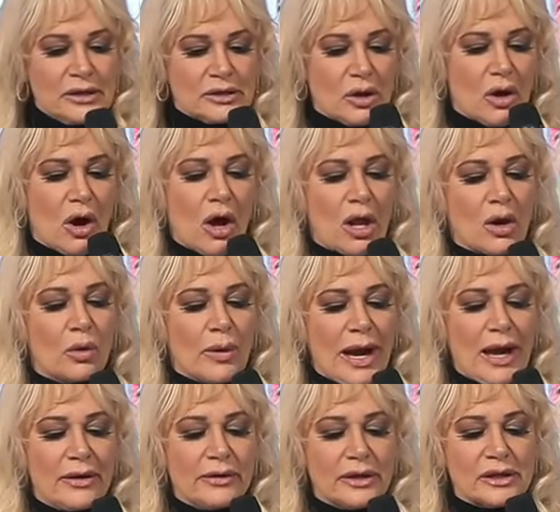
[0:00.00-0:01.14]
So all
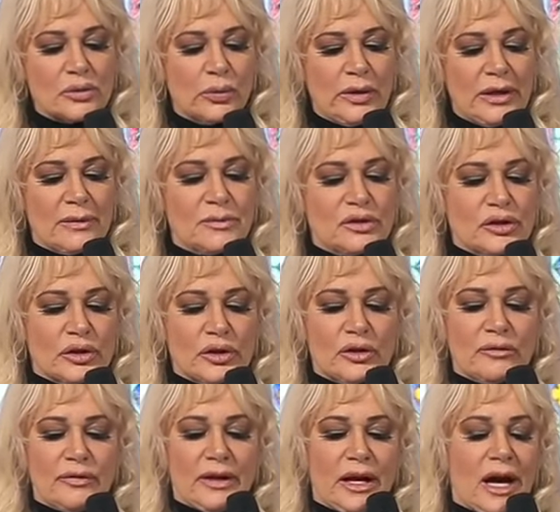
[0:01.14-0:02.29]
around us, we
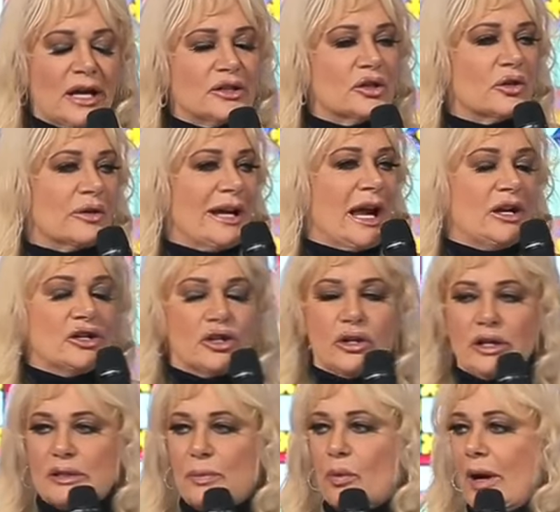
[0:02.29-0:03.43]
observe that God's creation
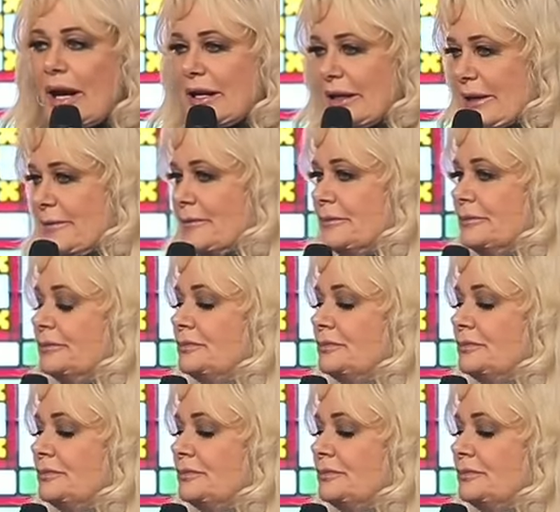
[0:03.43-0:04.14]
is pregnant.